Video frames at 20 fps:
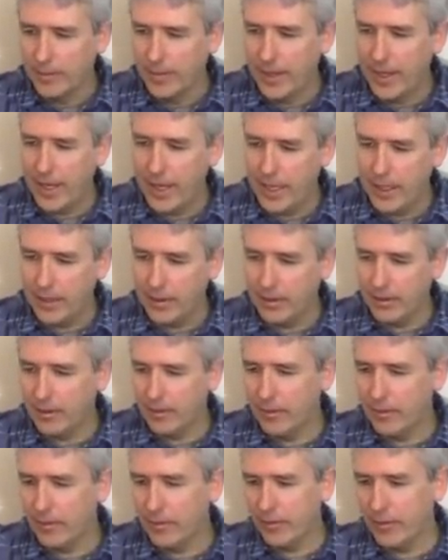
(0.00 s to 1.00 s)
8
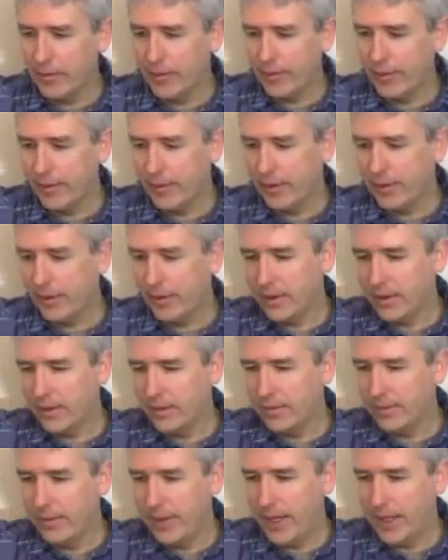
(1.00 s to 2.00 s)

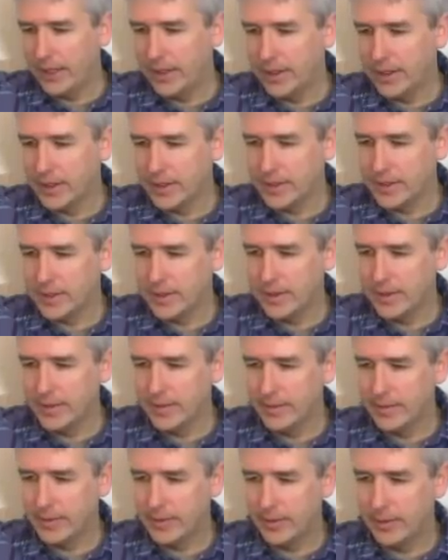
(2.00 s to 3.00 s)
magnets
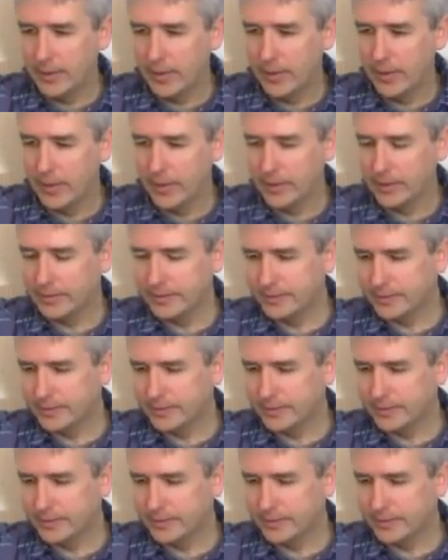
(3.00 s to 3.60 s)
per rotor.